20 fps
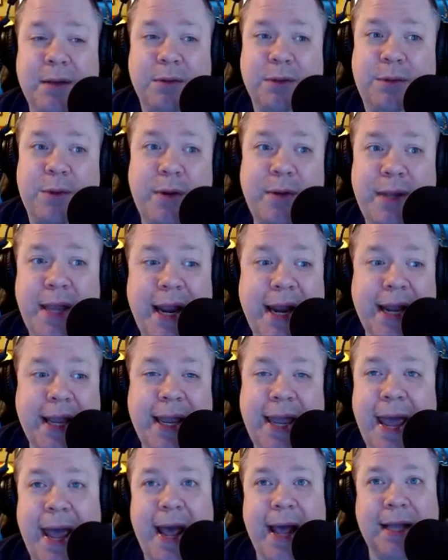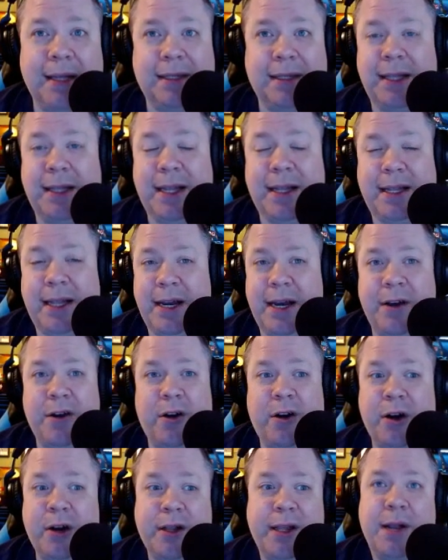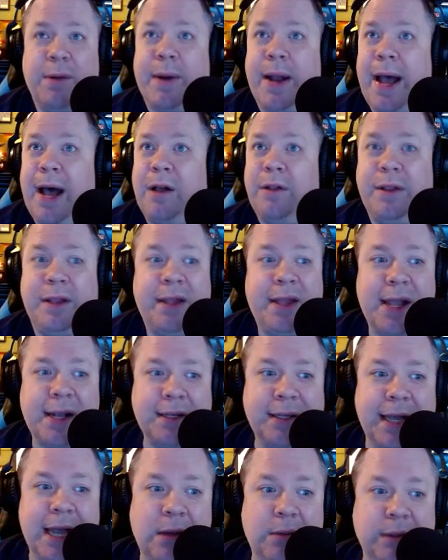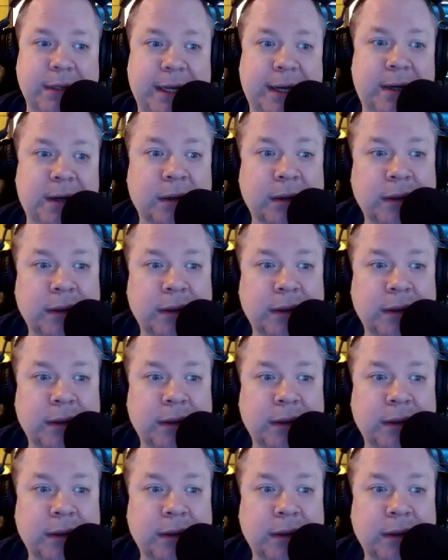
It was rotating cast. They did an arc, they were out, the next guy was in.